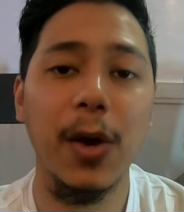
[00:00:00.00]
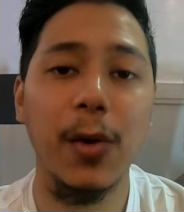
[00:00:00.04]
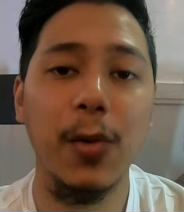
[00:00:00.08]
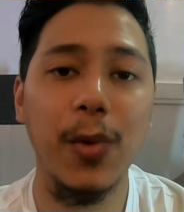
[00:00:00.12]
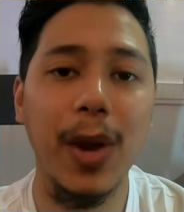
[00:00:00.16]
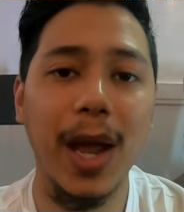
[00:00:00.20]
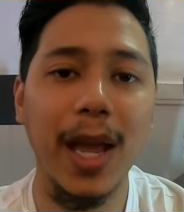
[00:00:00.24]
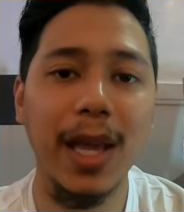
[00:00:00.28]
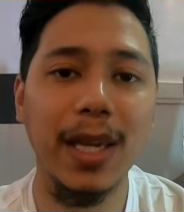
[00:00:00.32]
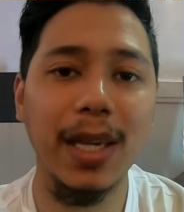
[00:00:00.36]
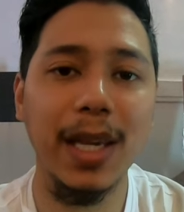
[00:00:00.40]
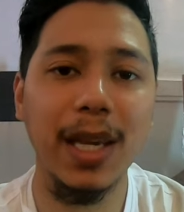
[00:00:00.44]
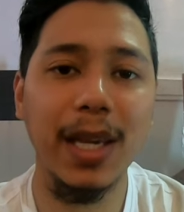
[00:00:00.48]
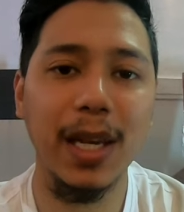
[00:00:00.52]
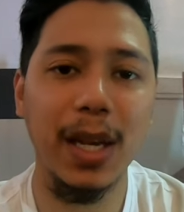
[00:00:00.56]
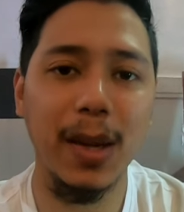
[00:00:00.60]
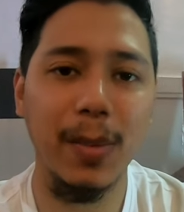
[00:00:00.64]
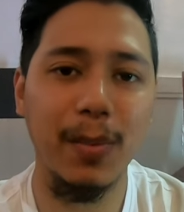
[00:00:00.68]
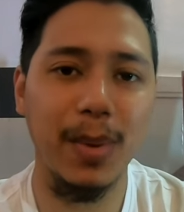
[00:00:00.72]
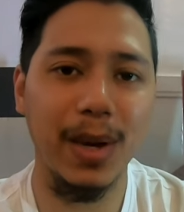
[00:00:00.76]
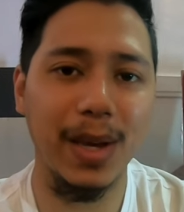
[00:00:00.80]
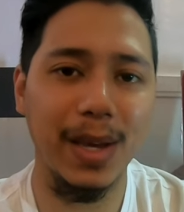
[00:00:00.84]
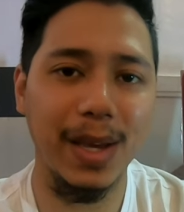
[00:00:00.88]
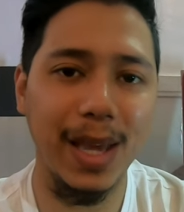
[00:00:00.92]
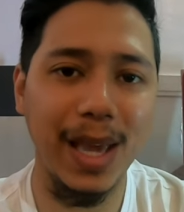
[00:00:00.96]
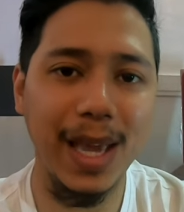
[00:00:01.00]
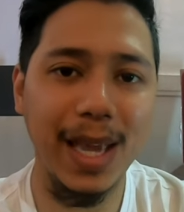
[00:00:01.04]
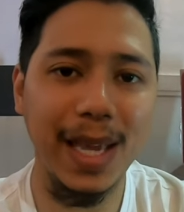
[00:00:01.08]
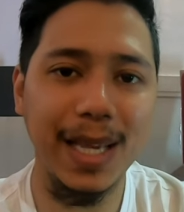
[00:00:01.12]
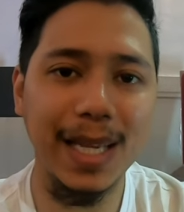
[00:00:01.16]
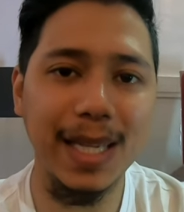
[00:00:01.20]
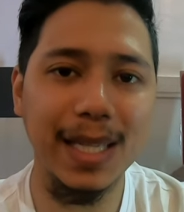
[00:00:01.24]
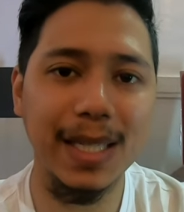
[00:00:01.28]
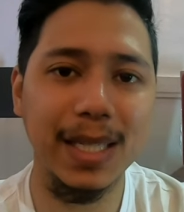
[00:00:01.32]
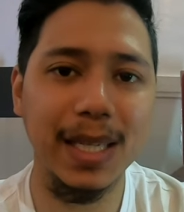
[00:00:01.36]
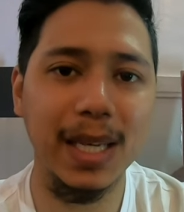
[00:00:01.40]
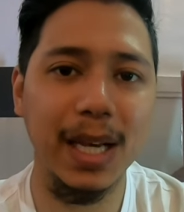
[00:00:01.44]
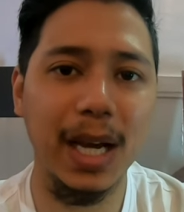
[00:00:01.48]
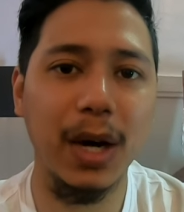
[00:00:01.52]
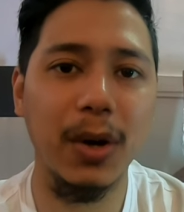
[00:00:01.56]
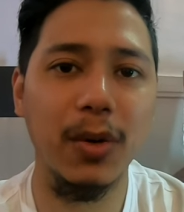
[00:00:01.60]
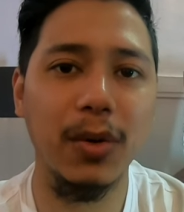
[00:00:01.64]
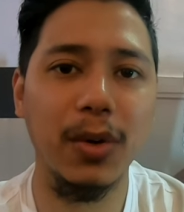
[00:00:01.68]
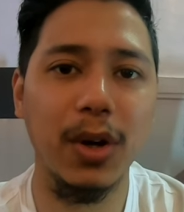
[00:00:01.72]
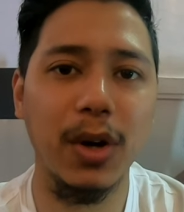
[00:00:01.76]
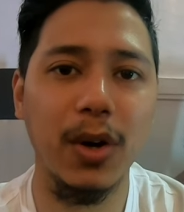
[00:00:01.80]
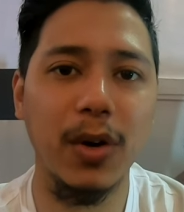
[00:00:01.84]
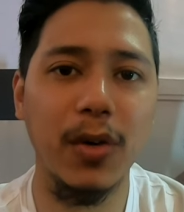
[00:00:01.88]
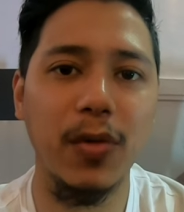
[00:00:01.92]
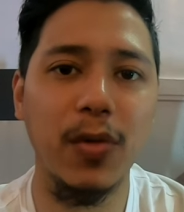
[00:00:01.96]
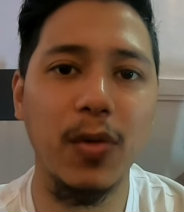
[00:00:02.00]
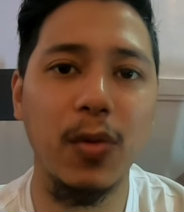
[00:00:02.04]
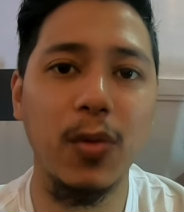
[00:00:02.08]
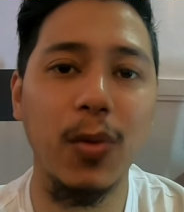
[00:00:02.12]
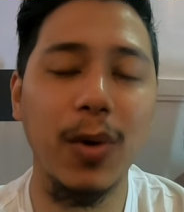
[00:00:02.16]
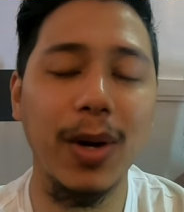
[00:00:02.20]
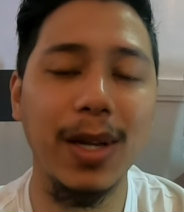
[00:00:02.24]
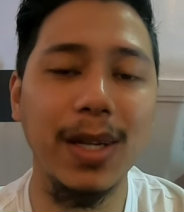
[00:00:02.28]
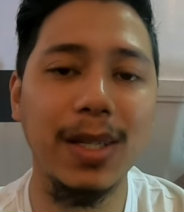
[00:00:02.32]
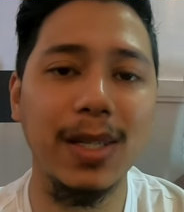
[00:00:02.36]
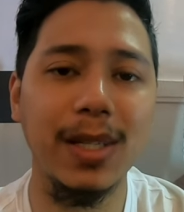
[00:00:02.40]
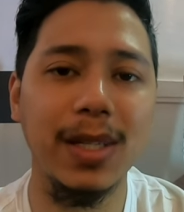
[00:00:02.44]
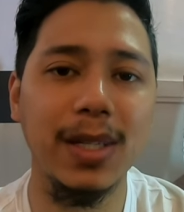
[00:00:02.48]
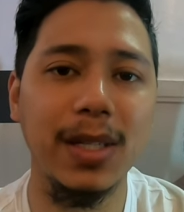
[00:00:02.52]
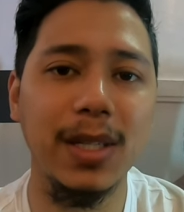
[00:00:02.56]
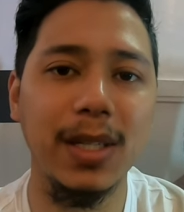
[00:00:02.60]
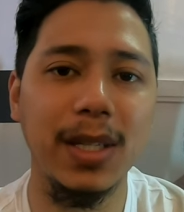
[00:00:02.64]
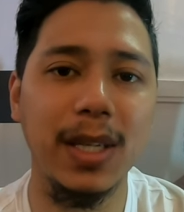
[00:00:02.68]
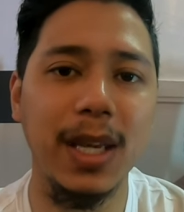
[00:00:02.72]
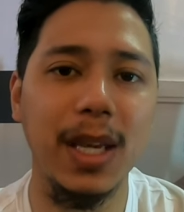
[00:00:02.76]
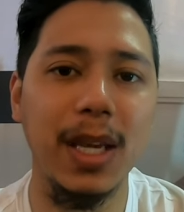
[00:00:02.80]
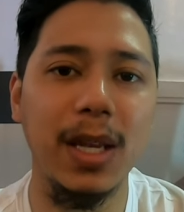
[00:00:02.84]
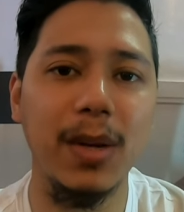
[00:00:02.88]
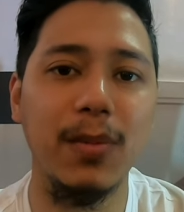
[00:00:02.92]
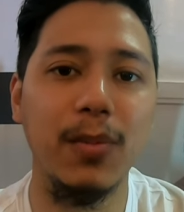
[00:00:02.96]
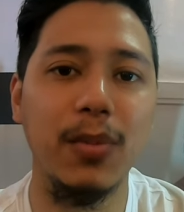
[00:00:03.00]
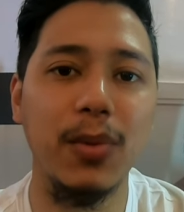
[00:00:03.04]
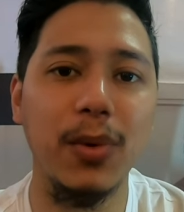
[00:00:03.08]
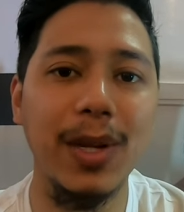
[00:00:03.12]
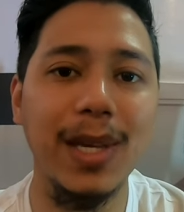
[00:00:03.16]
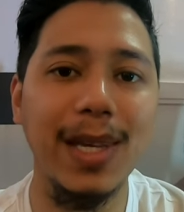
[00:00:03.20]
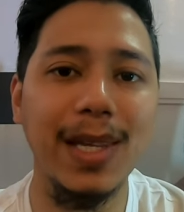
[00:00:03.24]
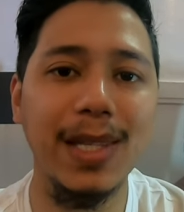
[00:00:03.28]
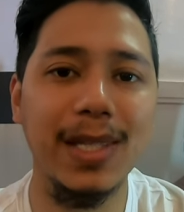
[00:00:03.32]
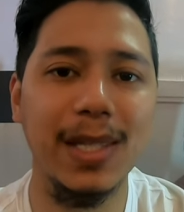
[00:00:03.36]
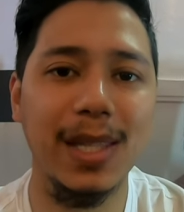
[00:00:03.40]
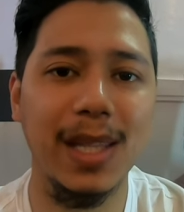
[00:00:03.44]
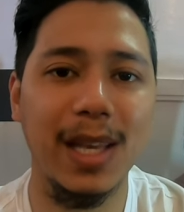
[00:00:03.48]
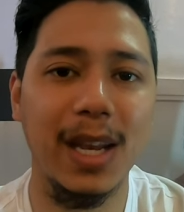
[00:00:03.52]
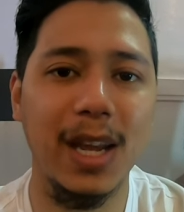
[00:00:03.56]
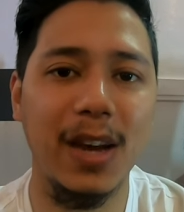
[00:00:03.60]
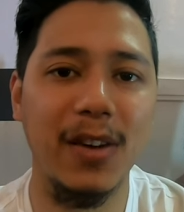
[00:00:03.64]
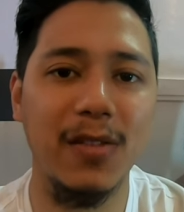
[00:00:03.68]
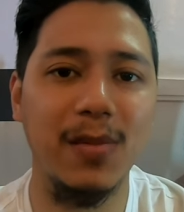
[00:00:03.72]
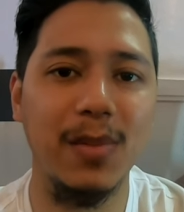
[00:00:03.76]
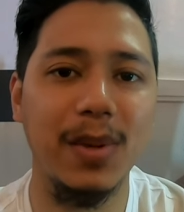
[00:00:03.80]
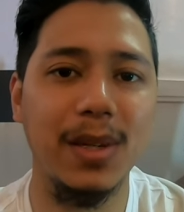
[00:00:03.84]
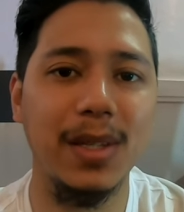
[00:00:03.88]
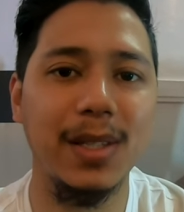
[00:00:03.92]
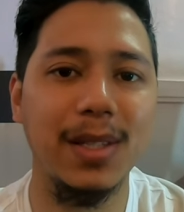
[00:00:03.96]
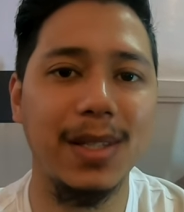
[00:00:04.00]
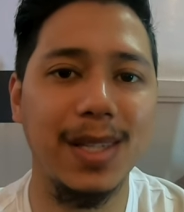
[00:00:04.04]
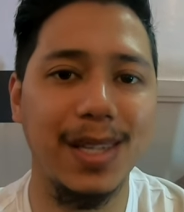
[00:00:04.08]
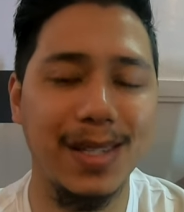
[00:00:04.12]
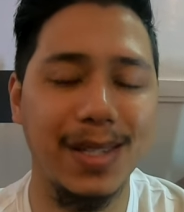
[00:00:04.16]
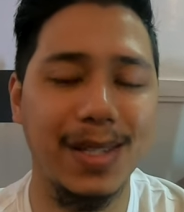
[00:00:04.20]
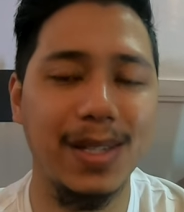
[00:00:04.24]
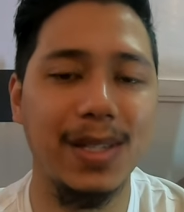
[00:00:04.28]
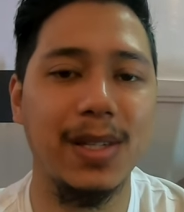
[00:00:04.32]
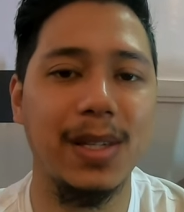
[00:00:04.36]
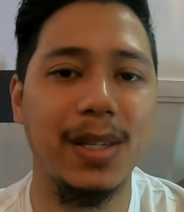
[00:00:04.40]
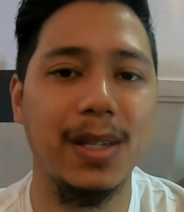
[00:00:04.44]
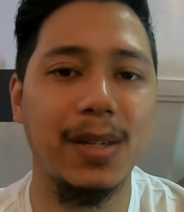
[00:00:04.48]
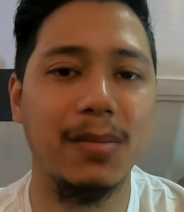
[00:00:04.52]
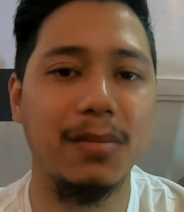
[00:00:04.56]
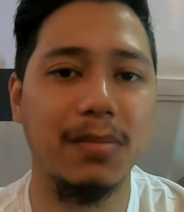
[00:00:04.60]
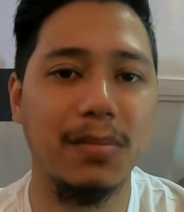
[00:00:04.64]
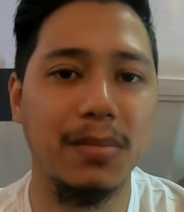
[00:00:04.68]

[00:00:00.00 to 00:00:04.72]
ranking number 8 out of 138 breeds that have been tested.